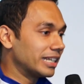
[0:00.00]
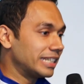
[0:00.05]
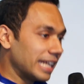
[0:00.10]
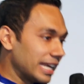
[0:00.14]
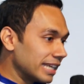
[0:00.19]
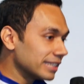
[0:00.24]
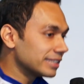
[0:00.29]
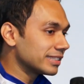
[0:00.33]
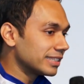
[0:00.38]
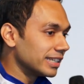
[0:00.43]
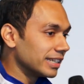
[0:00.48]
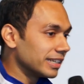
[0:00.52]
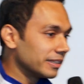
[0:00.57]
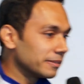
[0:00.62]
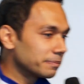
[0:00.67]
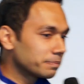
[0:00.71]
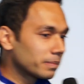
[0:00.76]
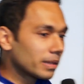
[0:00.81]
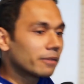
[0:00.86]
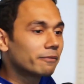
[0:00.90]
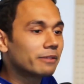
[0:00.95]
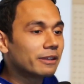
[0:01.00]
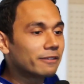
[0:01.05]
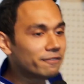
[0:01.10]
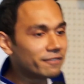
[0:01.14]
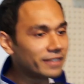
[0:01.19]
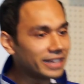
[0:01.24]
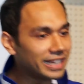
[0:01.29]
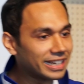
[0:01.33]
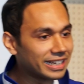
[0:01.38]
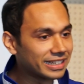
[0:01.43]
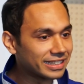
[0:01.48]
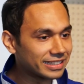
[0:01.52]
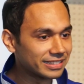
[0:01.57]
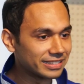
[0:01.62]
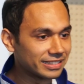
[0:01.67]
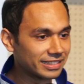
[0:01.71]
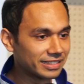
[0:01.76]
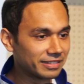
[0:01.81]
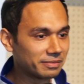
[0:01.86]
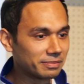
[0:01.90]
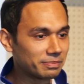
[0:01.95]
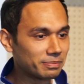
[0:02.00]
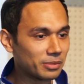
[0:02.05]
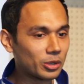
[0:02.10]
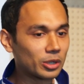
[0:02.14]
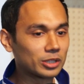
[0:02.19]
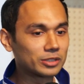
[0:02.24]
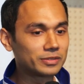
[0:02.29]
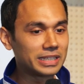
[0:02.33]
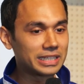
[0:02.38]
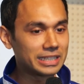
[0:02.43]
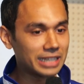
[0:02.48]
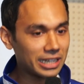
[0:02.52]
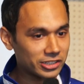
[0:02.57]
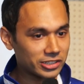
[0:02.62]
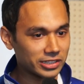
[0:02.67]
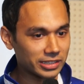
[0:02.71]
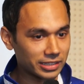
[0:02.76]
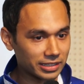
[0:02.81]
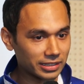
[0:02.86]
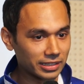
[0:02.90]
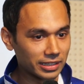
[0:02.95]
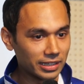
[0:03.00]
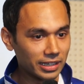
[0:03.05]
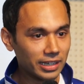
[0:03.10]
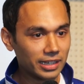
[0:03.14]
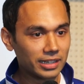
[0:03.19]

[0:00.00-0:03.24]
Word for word: taste it, we feel it because we touch it.